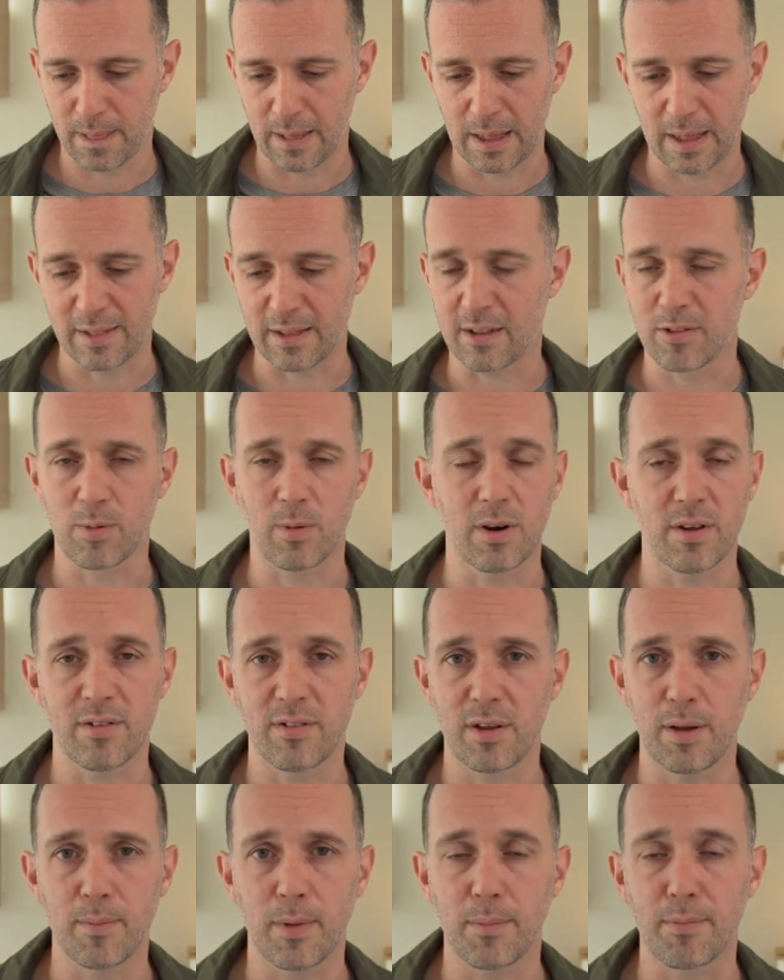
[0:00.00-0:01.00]
And that's what I
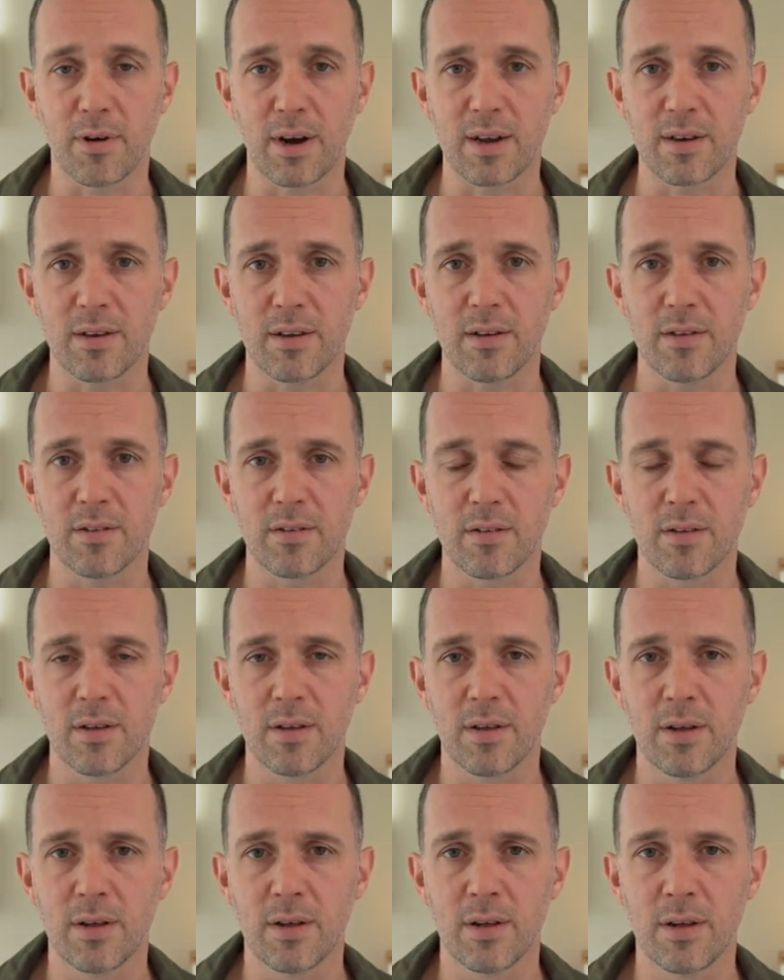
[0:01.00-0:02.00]
see in my practice.
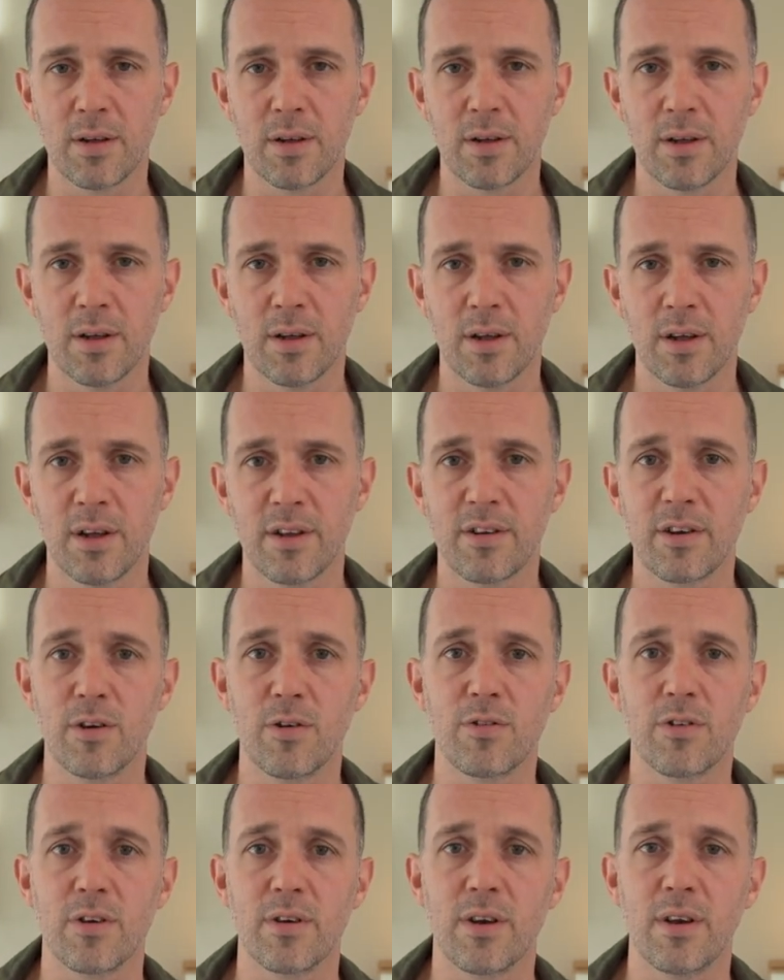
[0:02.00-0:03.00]

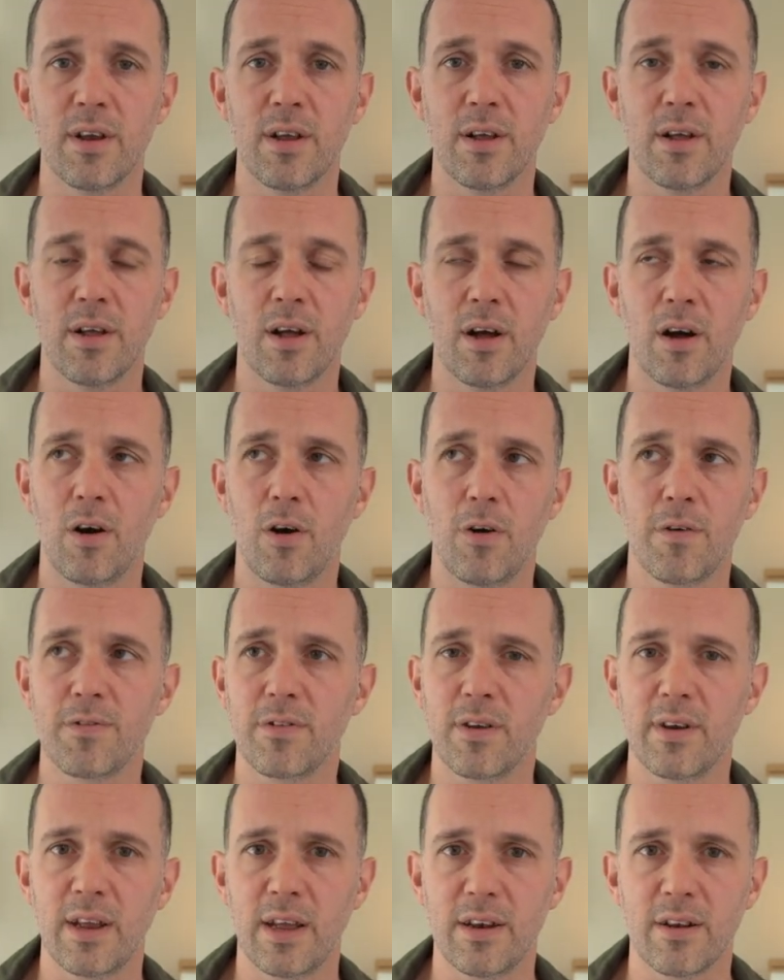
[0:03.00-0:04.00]
Children
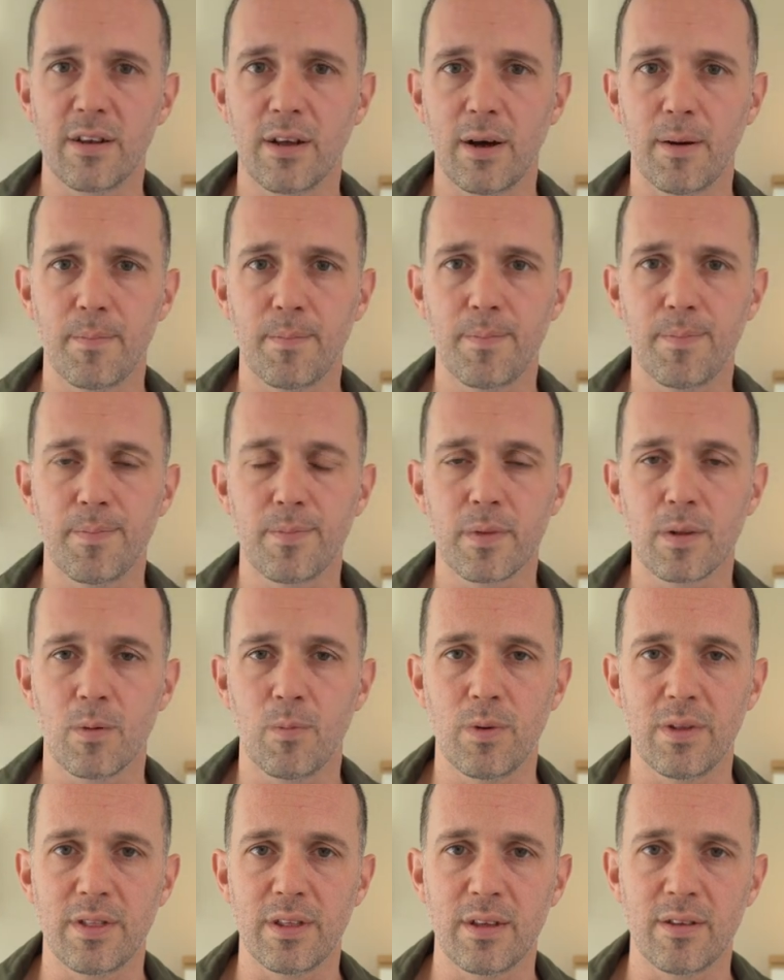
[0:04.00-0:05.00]
often end up
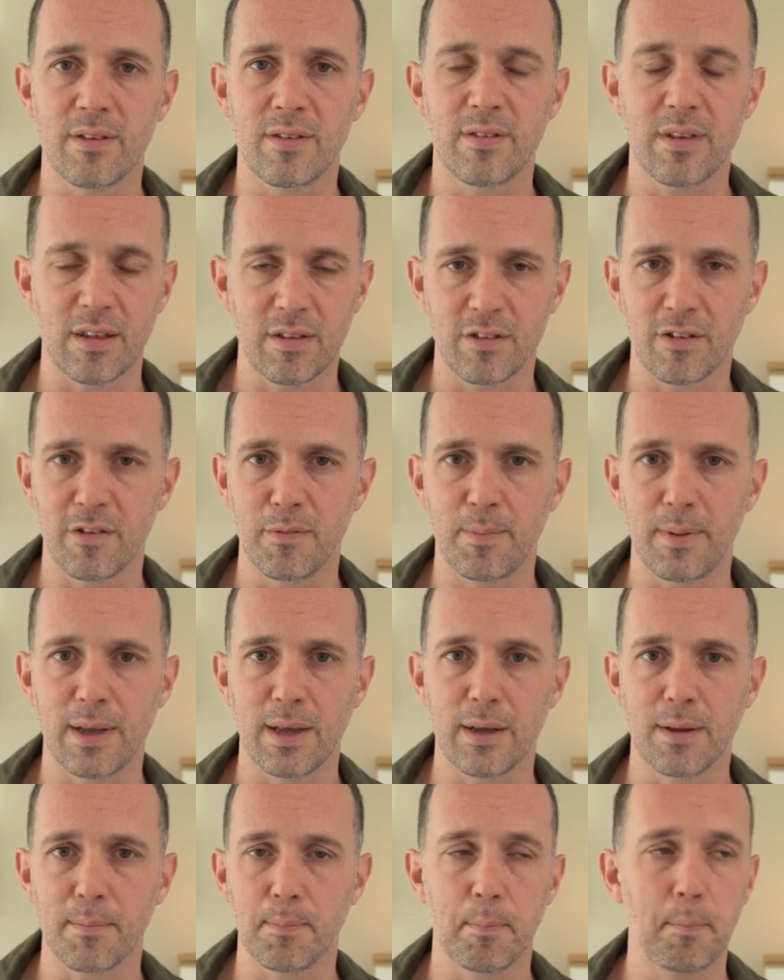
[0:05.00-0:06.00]
with this sense of
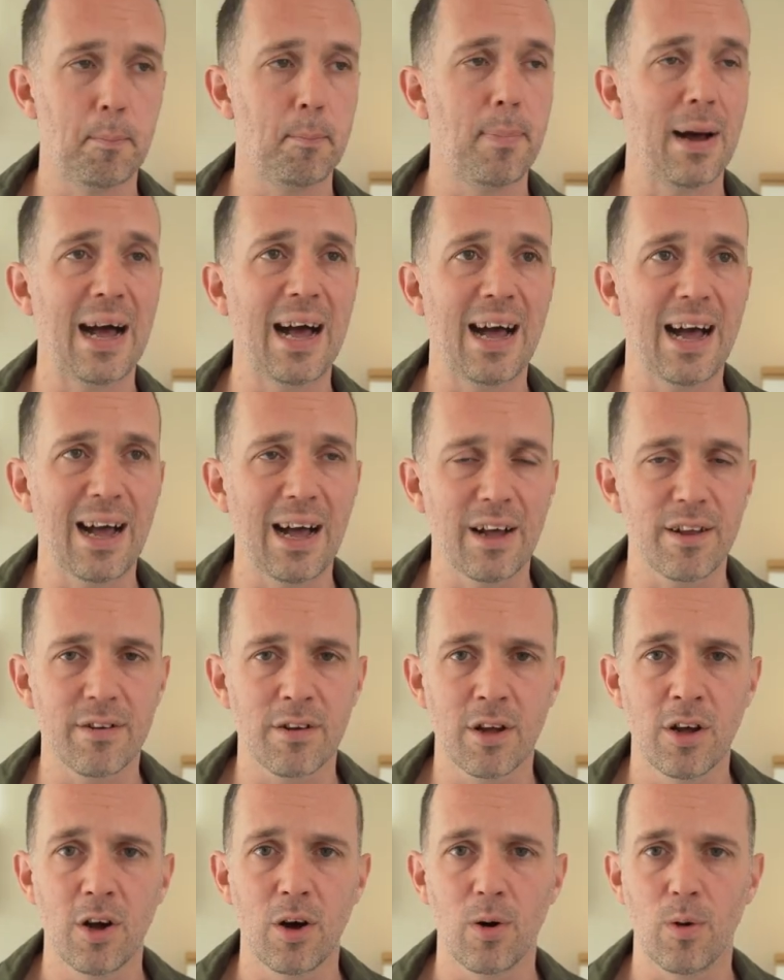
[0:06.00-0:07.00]
being bad
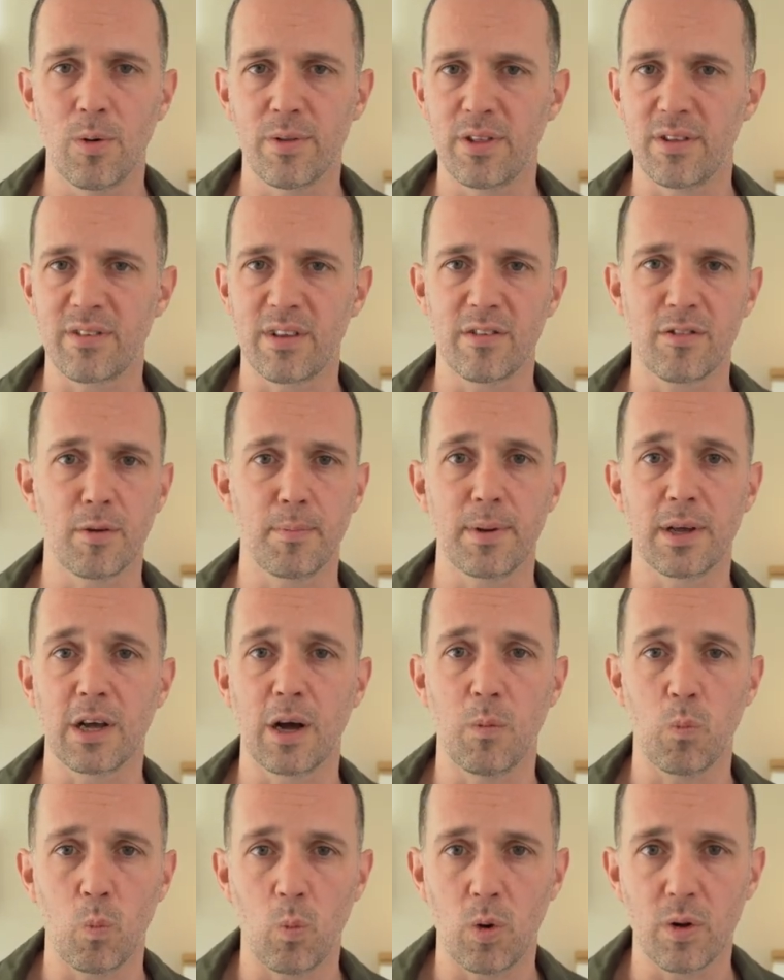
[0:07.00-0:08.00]
or this sense of being
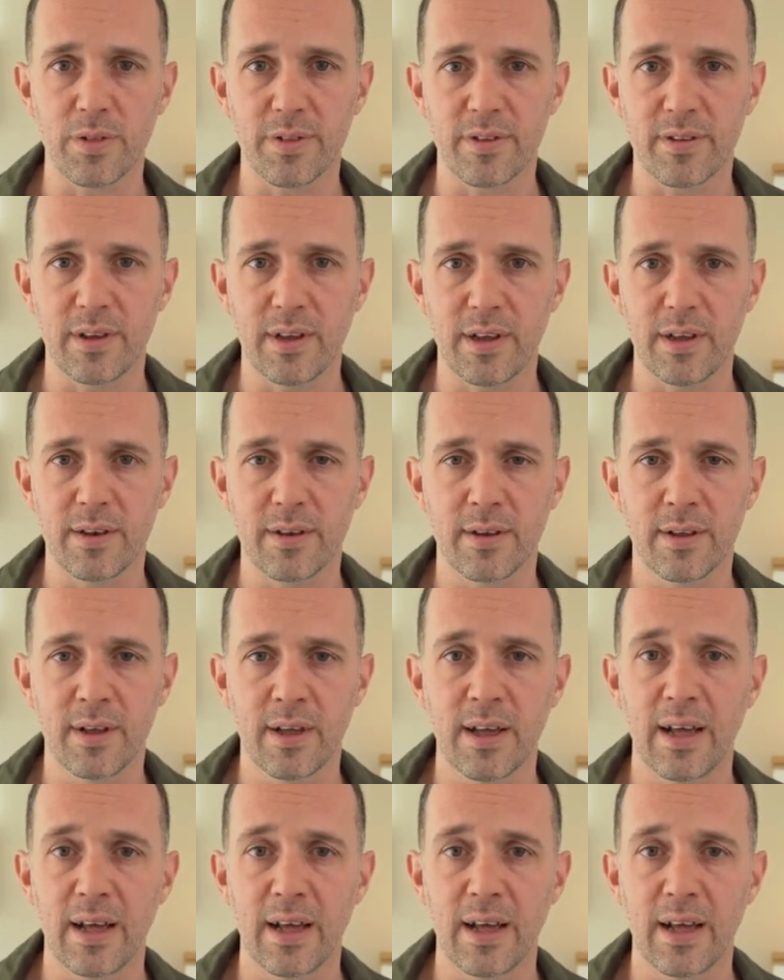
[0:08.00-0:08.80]
unwanted.